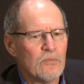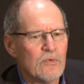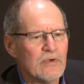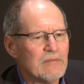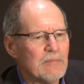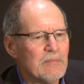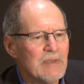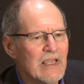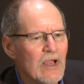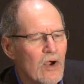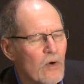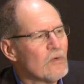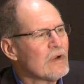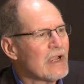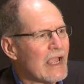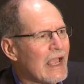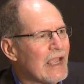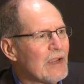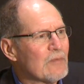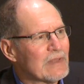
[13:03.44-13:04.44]
would be
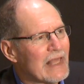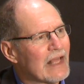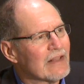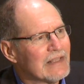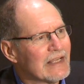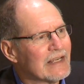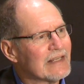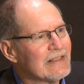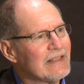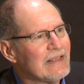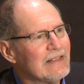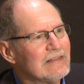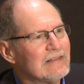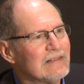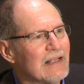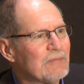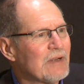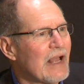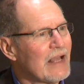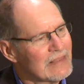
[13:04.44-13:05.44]
okay without
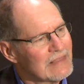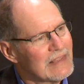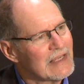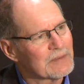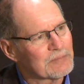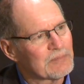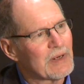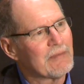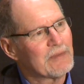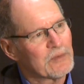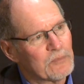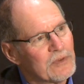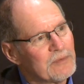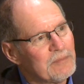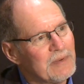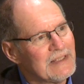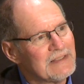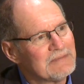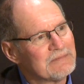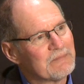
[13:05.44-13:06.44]
nicotine, I mean, I think it probably
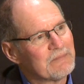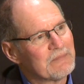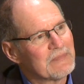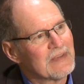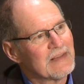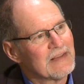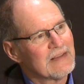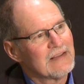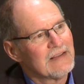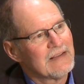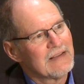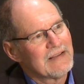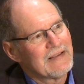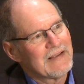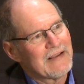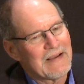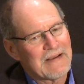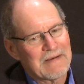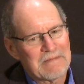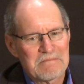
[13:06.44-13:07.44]
would be.
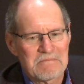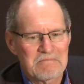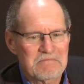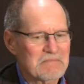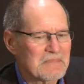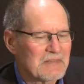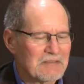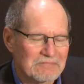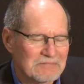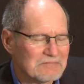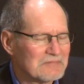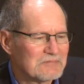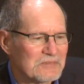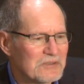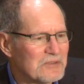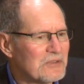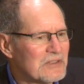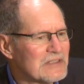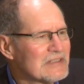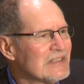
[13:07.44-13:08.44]
Of
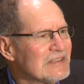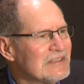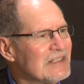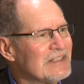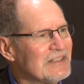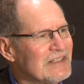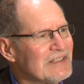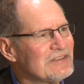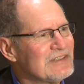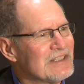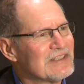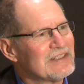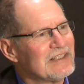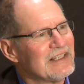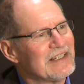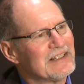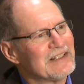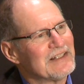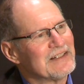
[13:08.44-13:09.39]
course, it's just